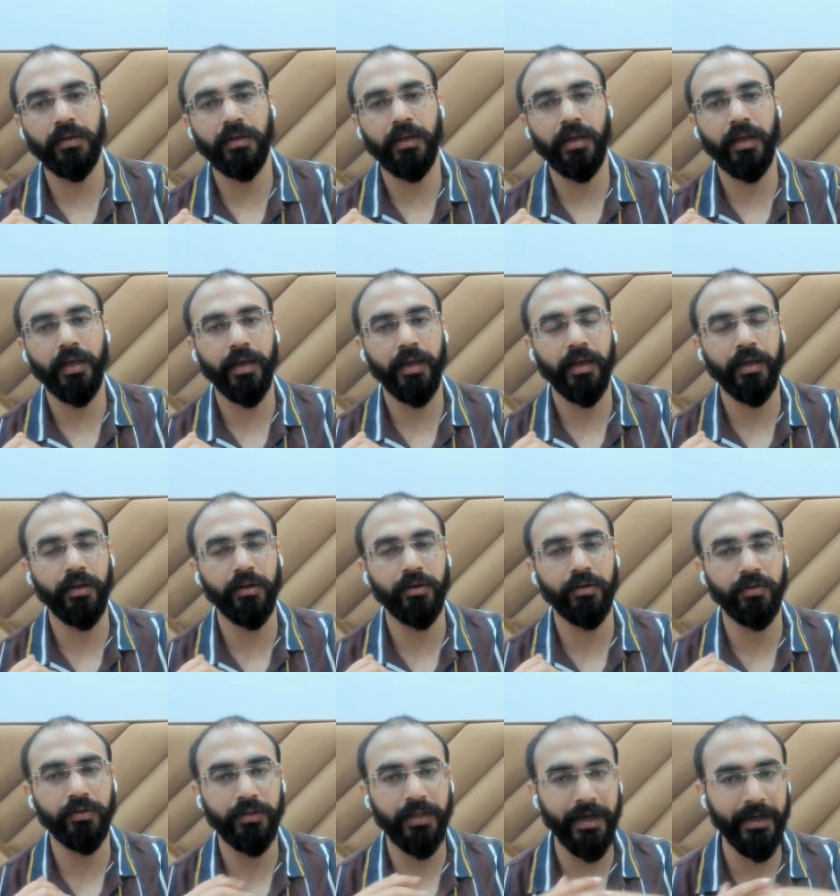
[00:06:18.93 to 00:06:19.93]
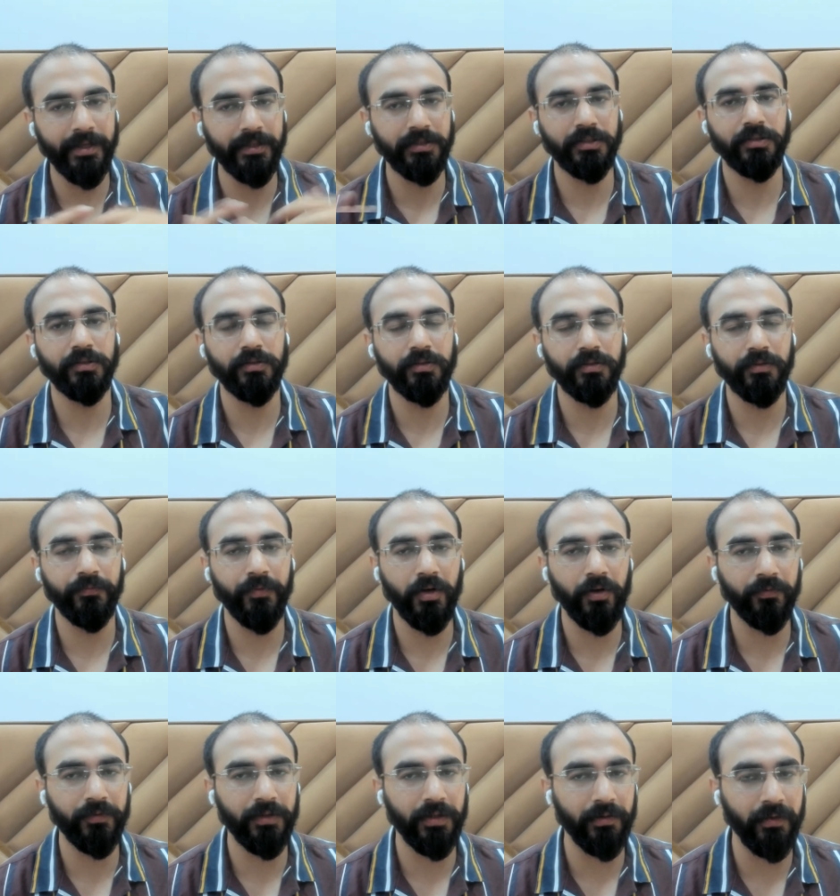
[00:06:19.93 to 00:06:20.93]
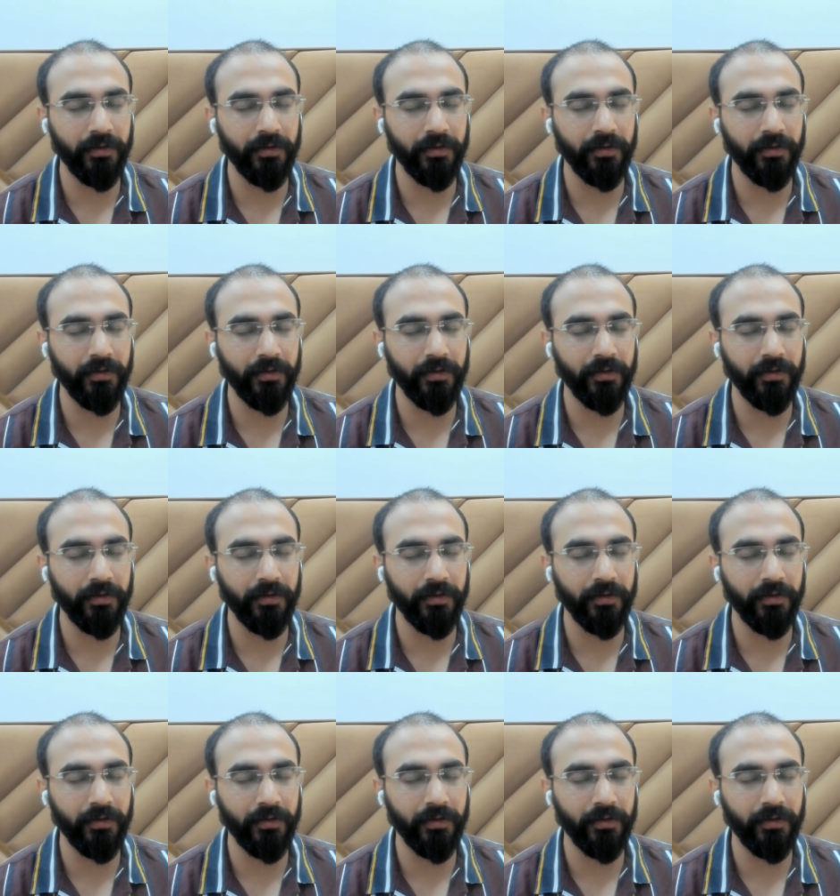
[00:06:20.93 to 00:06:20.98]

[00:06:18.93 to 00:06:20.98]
And that's one of the